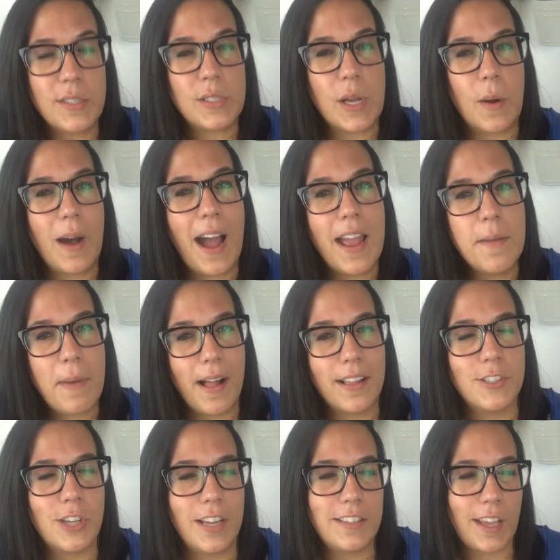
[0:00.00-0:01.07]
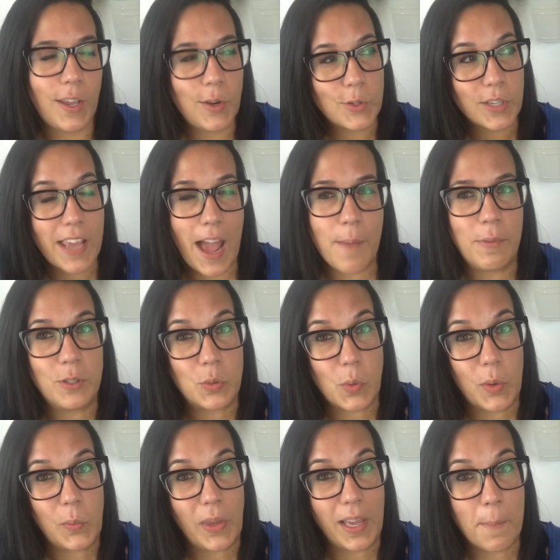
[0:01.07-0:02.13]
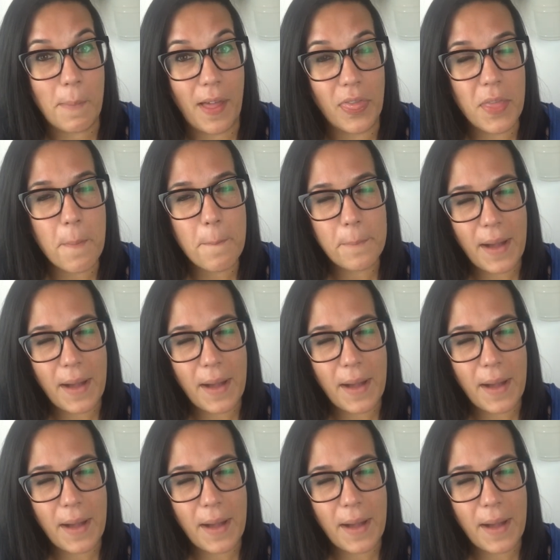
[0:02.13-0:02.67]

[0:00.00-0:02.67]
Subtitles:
So I apologize. That usually happens 1 week a month.